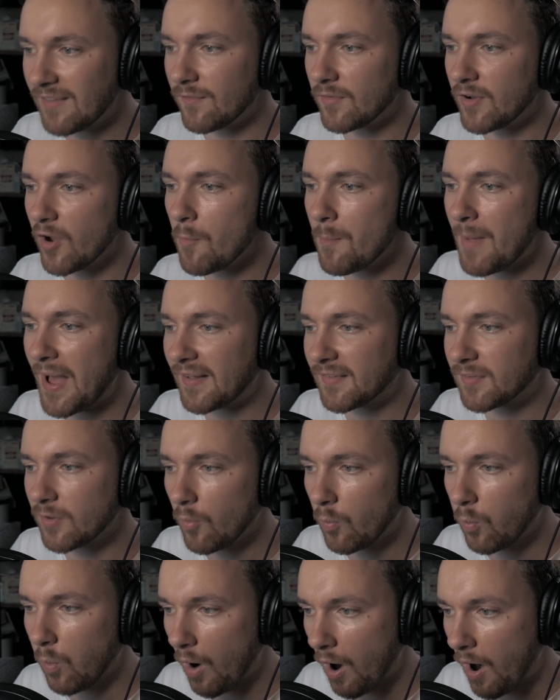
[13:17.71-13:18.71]
no matter
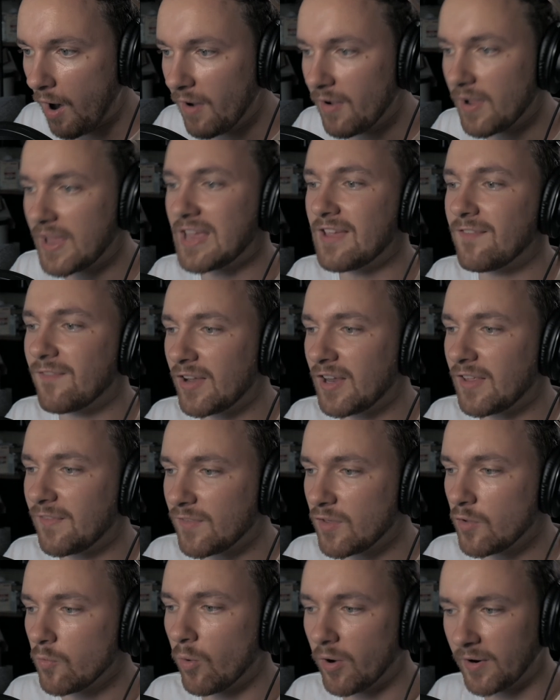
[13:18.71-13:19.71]
what, even
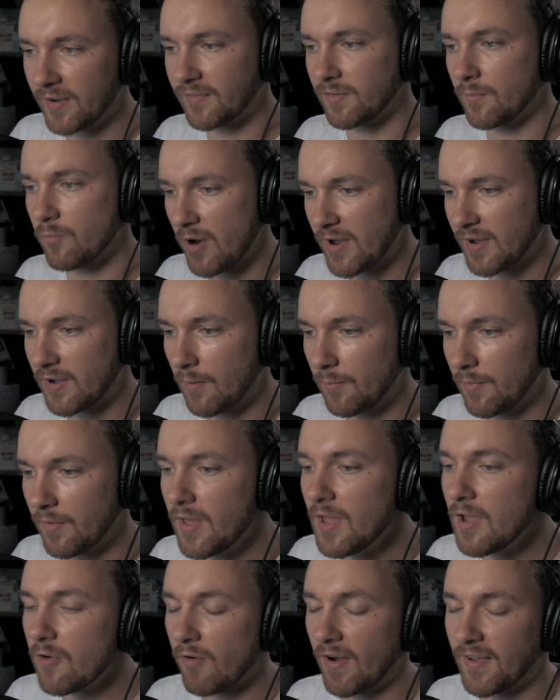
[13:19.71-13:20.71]
if you wanted to break up
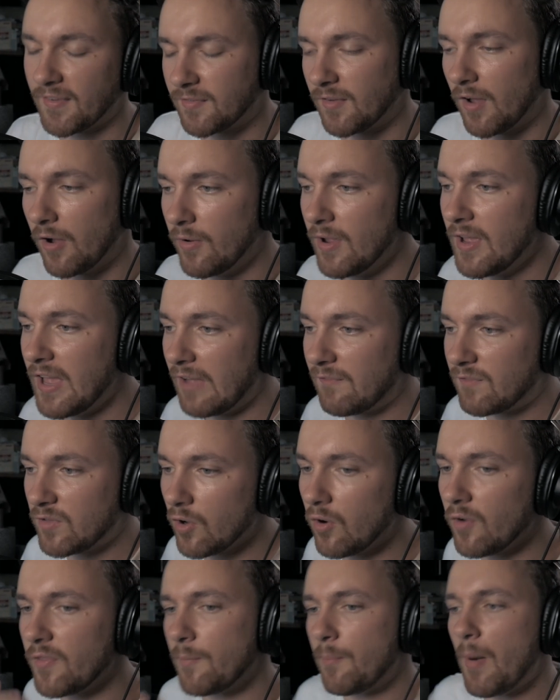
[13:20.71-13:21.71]
with, right, so if
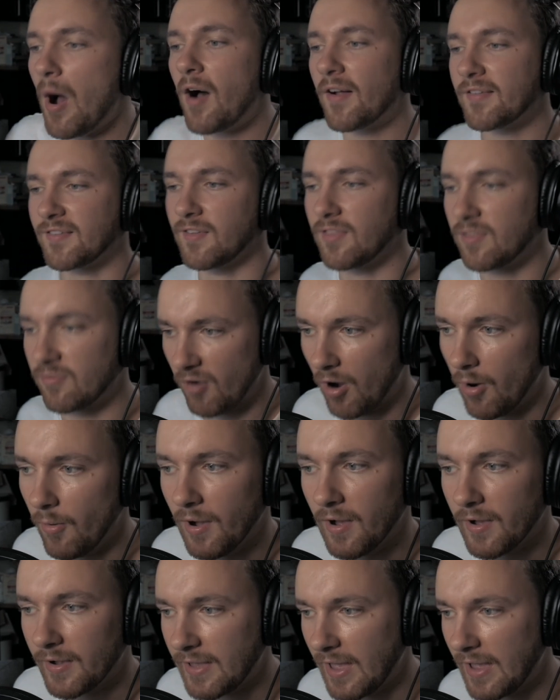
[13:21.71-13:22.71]
you're the party
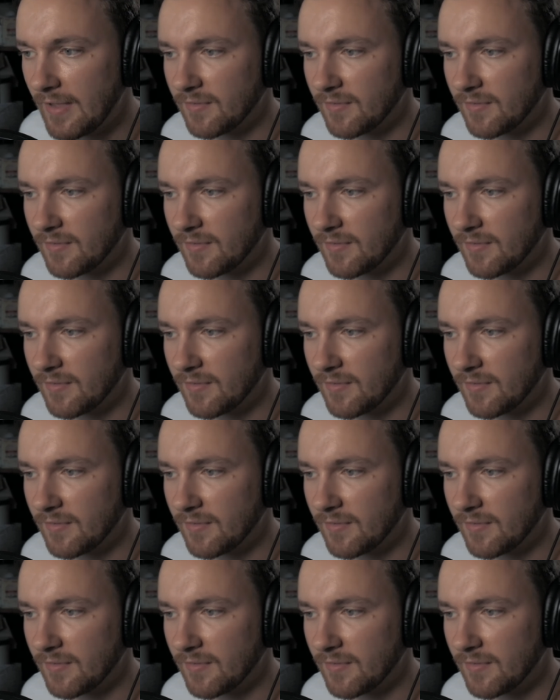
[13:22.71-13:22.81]
thrower, okay, it's